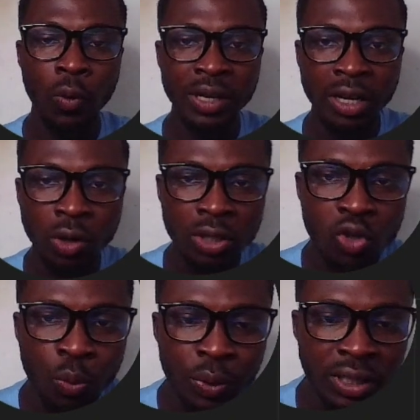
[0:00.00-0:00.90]
with the NOT
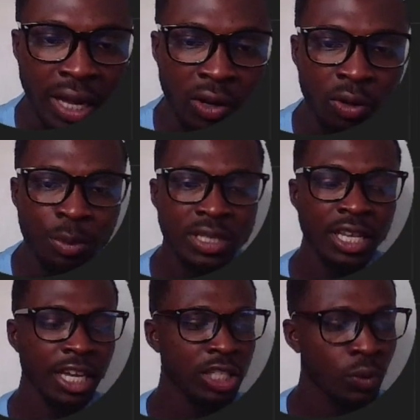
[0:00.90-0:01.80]
operator may
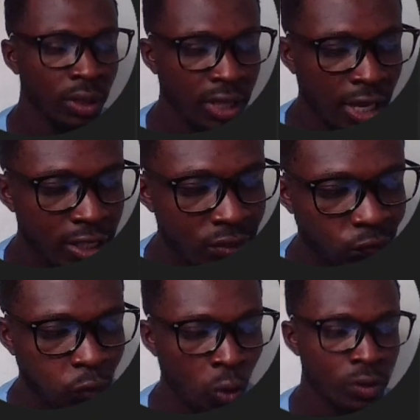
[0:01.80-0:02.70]
say it returns
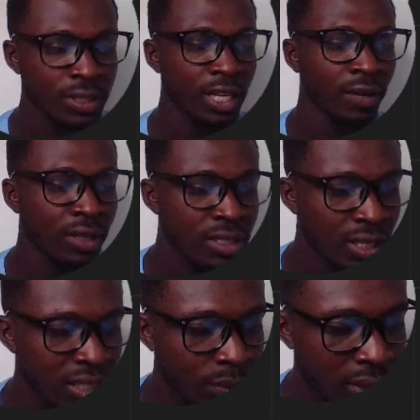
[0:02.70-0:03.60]
false if the
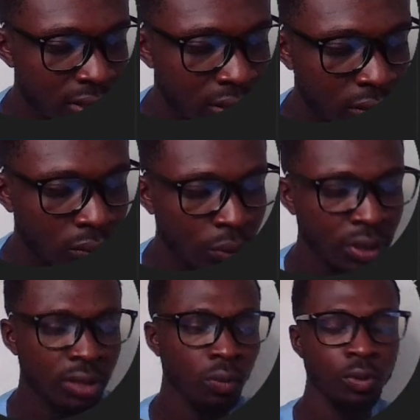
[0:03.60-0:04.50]
statement
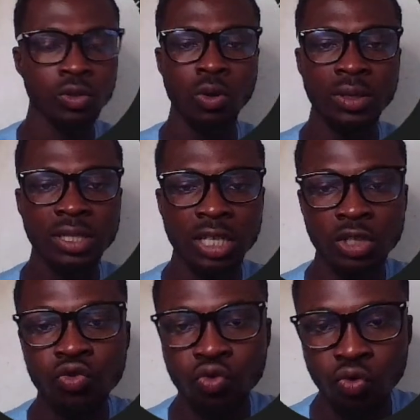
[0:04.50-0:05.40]
result
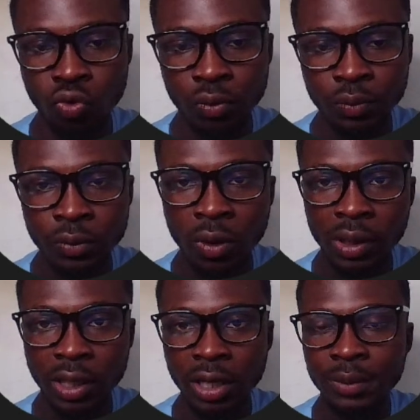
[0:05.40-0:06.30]
is true.
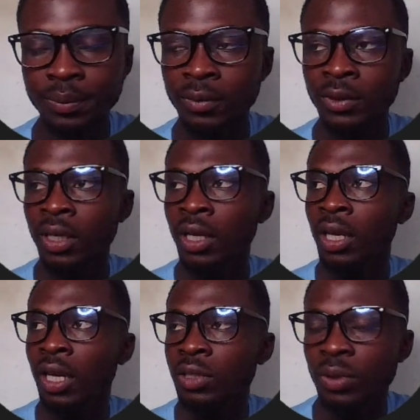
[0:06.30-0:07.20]
Okay,
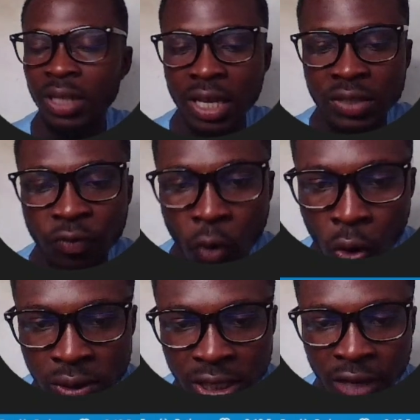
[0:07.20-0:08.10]
it returns
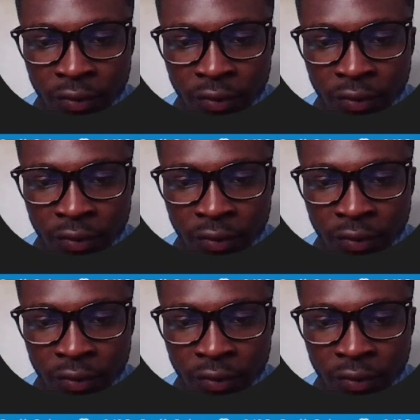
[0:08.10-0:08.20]
false